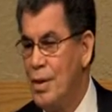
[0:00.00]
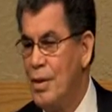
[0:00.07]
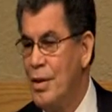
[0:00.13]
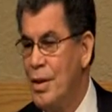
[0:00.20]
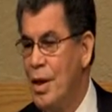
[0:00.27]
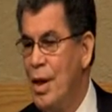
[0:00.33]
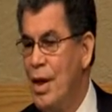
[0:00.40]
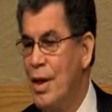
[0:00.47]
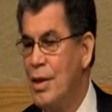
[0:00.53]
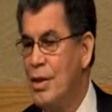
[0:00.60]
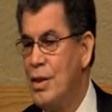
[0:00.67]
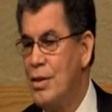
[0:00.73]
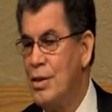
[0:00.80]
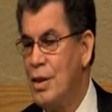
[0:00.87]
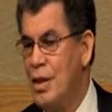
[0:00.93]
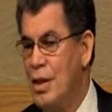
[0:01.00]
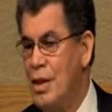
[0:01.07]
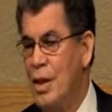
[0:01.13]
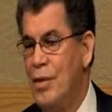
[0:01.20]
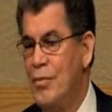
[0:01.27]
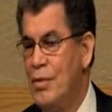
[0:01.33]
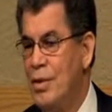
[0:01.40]
God is a
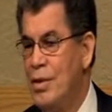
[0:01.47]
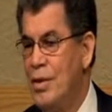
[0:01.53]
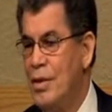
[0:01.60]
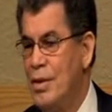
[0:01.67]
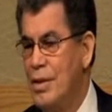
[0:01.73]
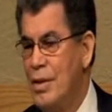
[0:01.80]
lover